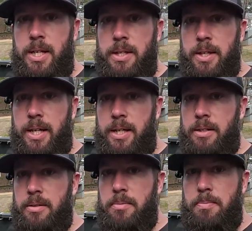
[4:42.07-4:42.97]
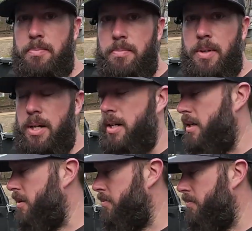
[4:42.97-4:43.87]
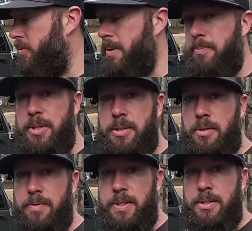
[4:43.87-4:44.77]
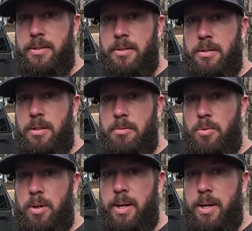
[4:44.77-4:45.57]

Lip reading: and then prep the surface a little more.